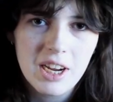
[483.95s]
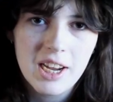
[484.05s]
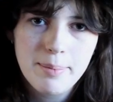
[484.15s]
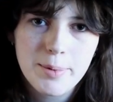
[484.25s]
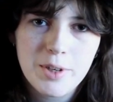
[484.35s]
my
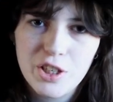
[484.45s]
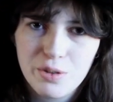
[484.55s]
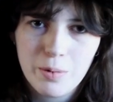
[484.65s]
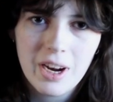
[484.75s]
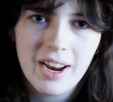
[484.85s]
hips, which
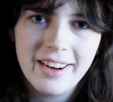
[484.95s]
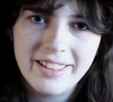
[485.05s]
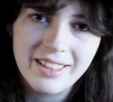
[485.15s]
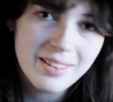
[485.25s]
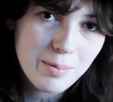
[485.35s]
is what I
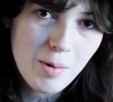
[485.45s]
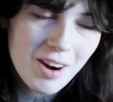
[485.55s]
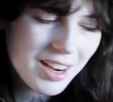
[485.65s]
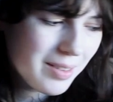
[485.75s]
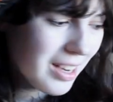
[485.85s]
didn't
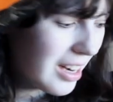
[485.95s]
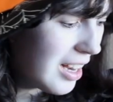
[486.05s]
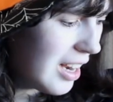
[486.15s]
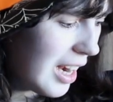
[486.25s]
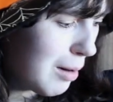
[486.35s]
want.
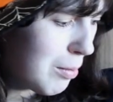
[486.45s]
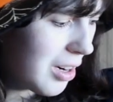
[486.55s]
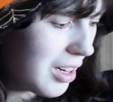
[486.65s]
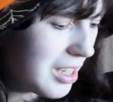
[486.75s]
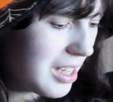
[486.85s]
I
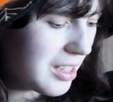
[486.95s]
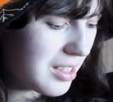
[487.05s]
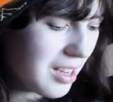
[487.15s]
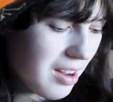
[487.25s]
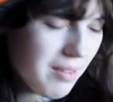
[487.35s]
wanted
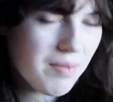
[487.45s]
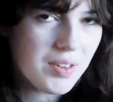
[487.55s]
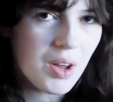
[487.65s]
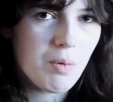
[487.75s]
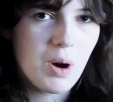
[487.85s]
it to
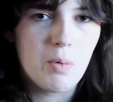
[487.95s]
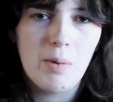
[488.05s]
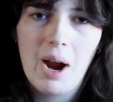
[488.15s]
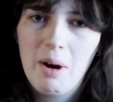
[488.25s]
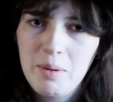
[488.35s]
flow
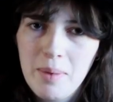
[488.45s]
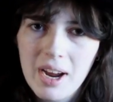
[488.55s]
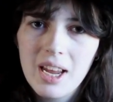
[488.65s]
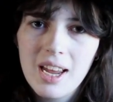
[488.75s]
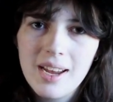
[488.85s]
around
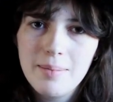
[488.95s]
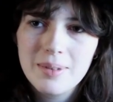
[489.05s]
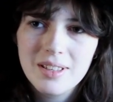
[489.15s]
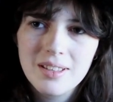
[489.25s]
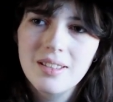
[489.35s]
my
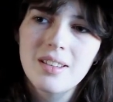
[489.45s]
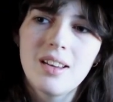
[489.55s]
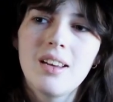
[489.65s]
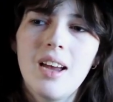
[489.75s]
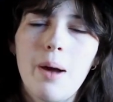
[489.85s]
hips.
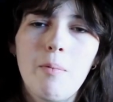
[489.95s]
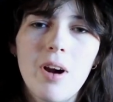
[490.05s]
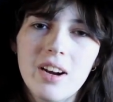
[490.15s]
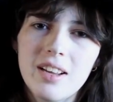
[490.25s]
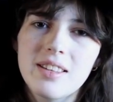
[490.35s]
I
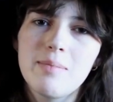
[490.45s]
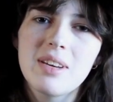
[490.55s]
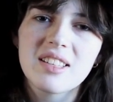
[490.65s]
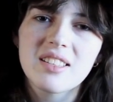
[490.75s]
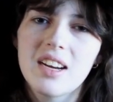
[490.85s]
wanted it to
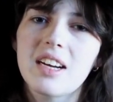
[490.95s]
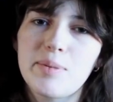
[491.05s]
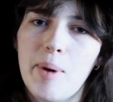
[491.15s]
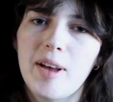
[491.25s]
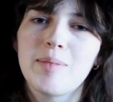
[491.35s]
be as snug
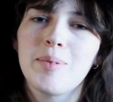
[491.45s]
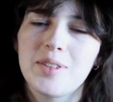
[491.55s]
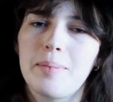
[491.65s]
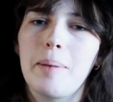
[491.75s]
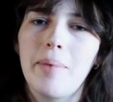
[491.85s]
as possible
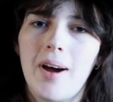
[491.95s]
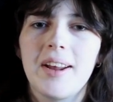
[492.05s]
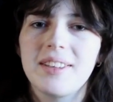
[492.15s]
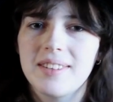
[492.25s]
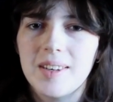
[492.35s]
to my
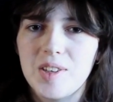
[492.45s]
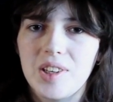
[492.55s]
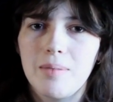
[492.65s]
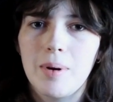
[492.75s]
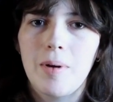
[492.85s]
body
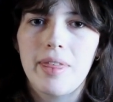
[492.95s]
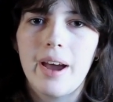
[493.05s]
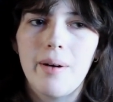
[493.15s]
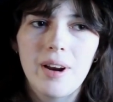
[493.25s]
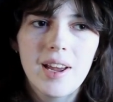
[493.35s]
essentially, but
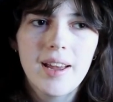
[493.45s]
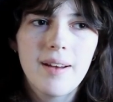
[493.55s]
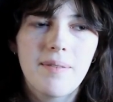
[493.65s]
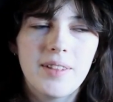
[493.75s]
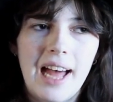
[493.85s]
without
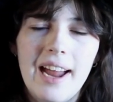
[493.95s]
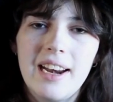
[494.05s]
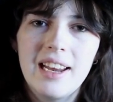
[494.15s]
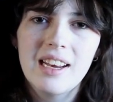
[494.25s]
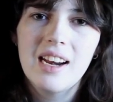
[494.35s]

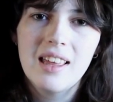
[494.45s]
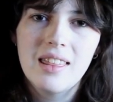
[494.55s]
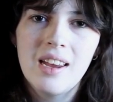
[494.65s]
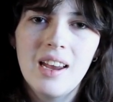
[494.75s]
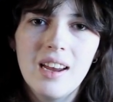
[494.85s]
flattening
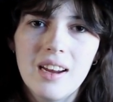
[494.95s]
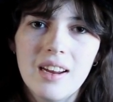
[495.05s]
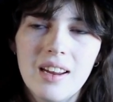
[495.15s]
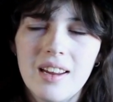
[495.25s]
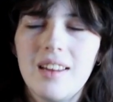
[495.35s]
anything.
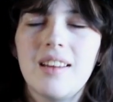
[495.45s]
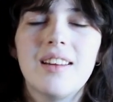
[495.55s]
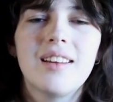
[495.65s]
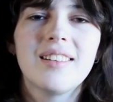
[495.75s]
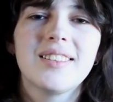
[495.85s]

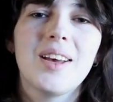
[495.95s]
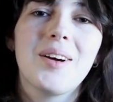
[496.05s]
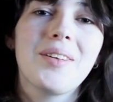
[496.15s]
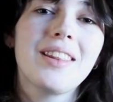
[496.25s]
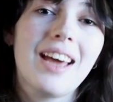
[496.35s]

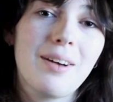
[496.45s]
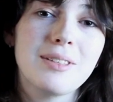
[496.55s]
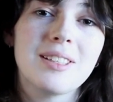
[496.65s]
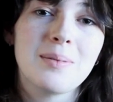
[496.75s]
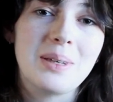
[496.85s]
So that
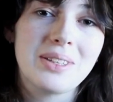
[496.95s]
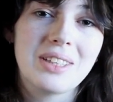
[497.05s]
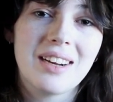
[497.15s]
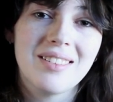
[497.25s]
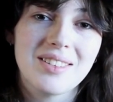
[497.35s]
was the real
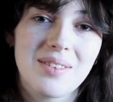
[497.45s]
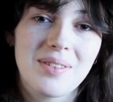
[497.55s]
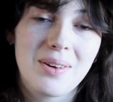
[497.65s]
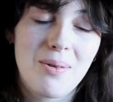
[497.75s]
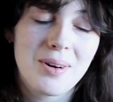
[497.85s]
challenge
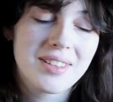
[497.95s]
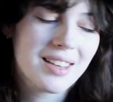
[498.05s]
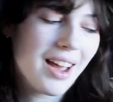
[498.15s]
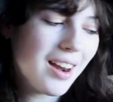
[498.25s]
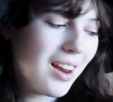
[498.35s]
of the
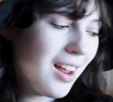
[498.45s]
corset.